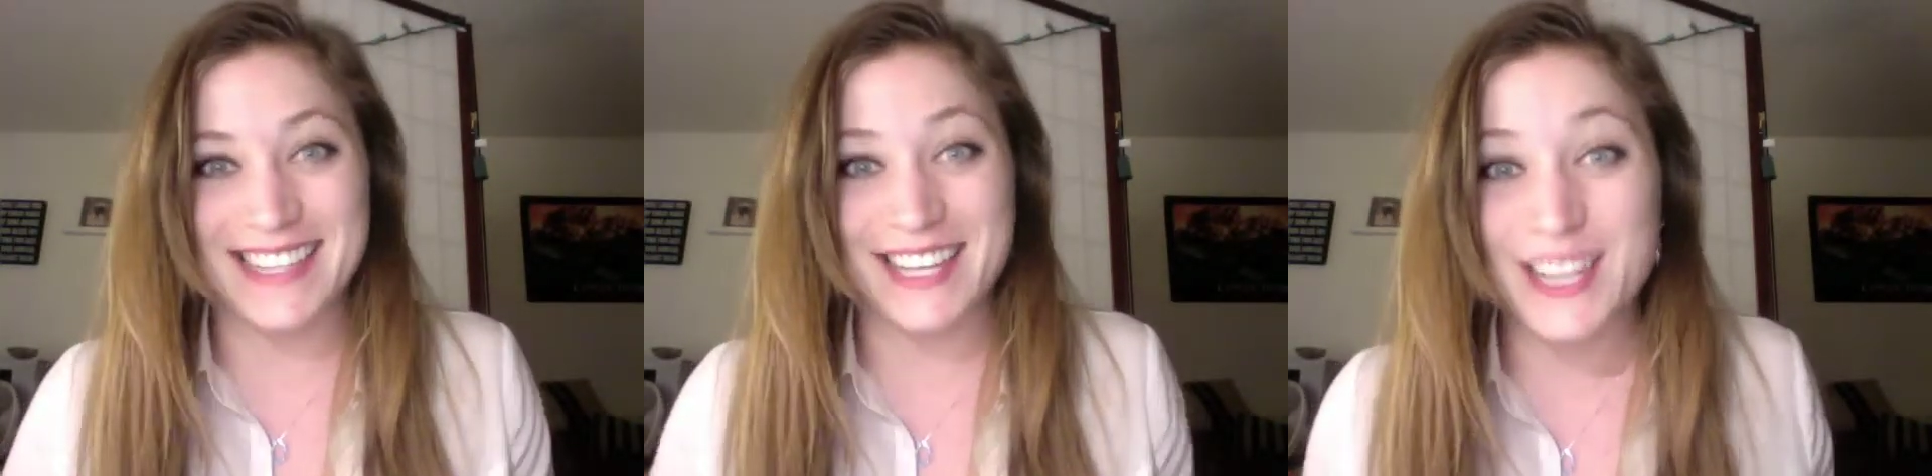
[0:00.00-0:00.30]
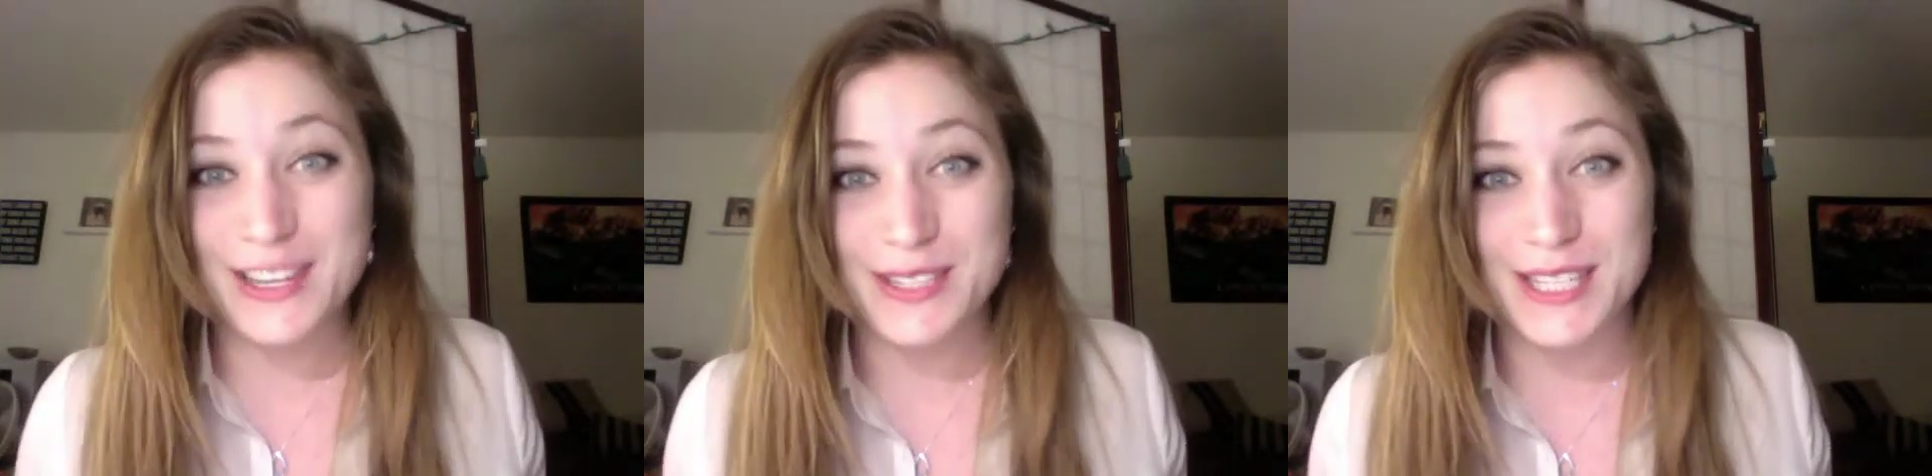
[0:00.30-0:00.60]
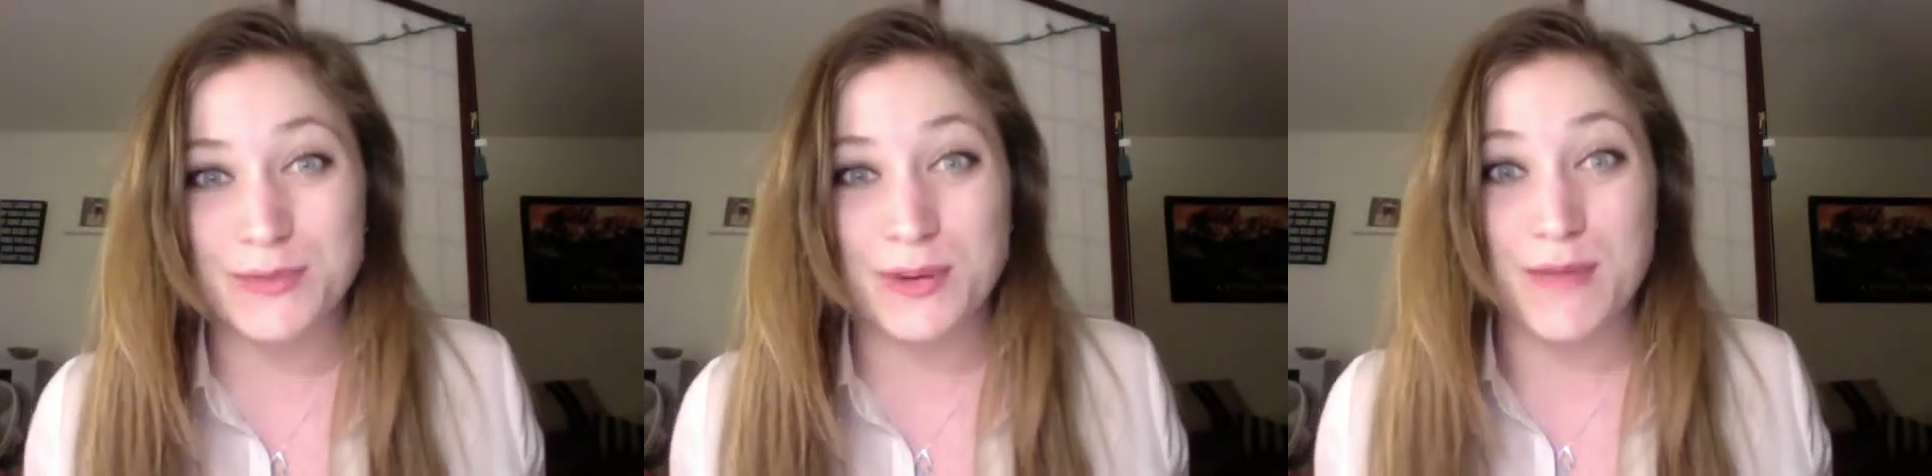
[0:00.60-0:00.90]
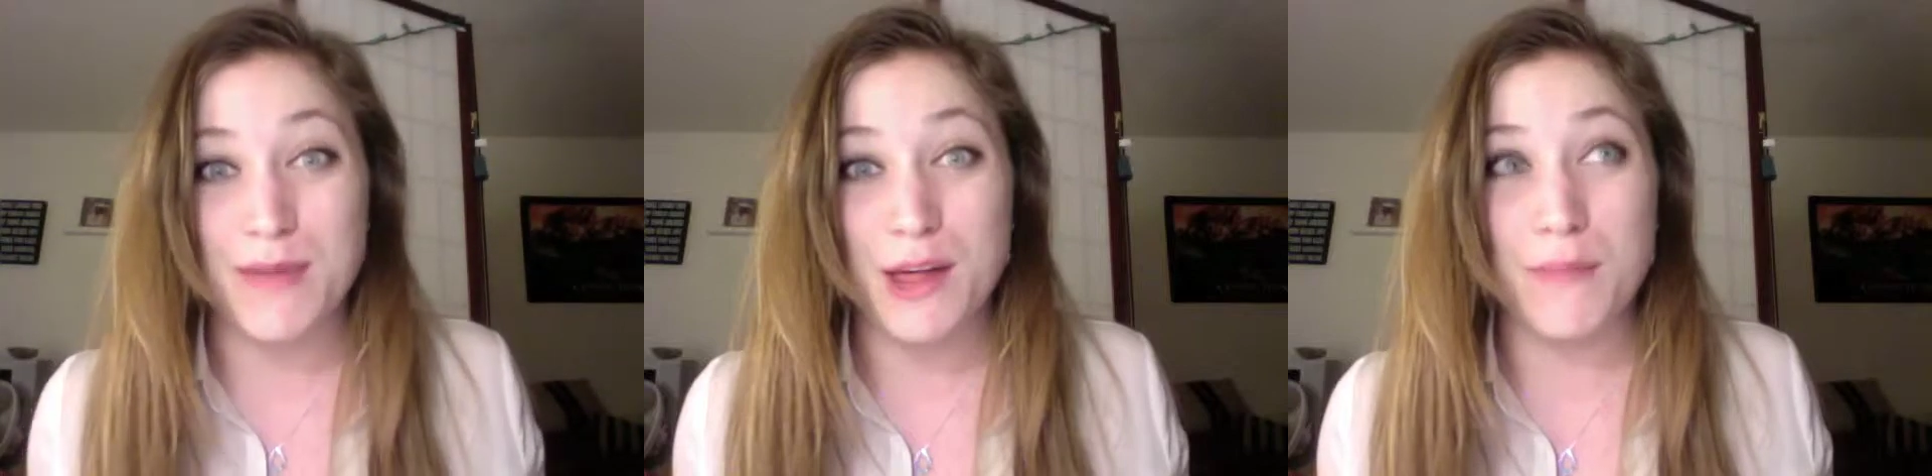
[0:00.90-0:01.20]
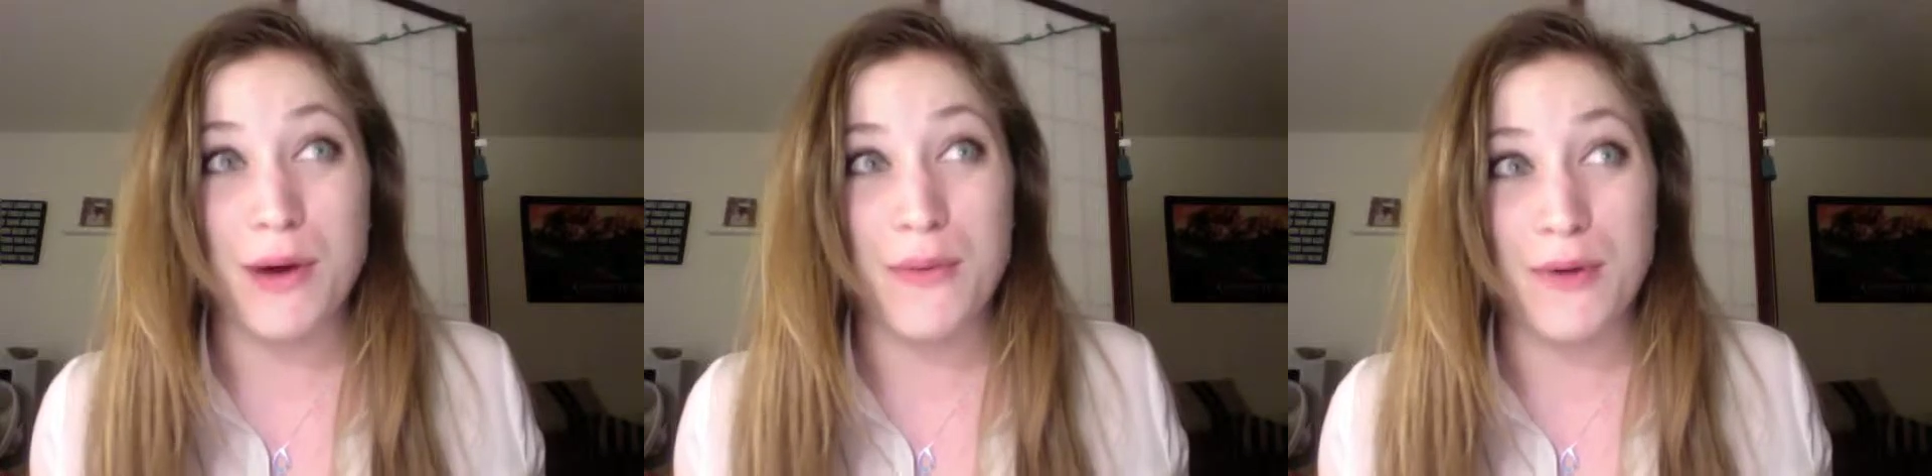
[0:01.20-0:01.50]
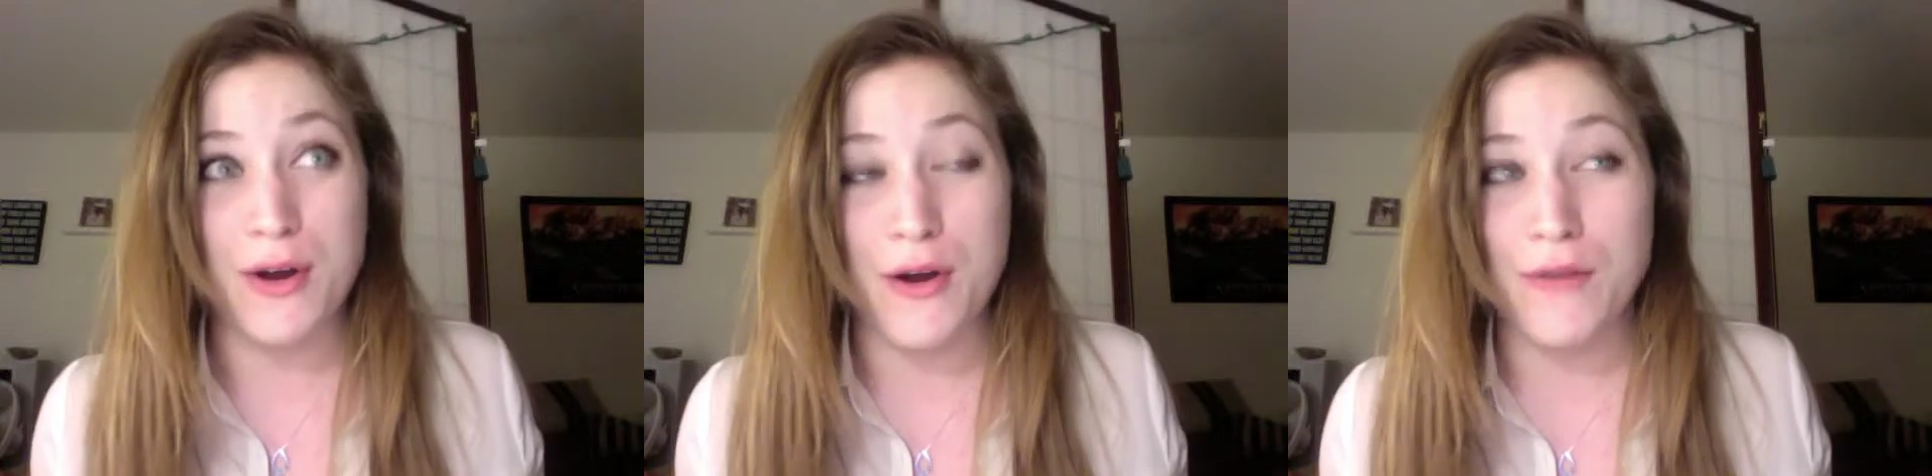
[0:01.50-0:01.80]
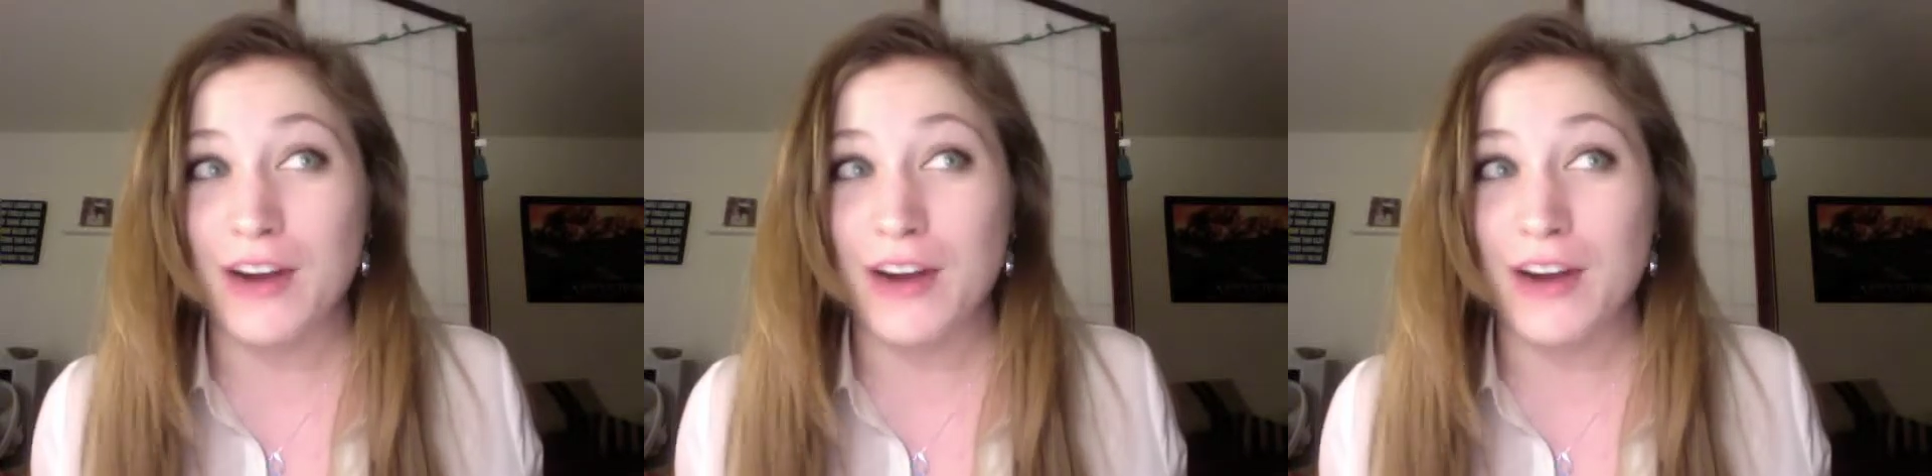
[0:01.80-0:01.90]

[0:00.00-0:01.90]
The good news is we're in the middle, but we're over